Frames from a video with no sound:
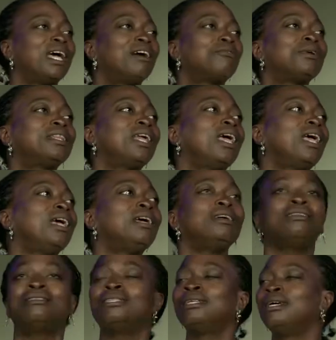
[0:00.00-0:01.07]

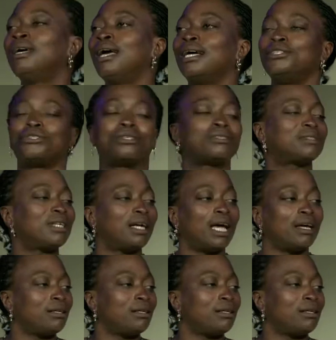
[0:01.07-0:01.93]
everything, and just,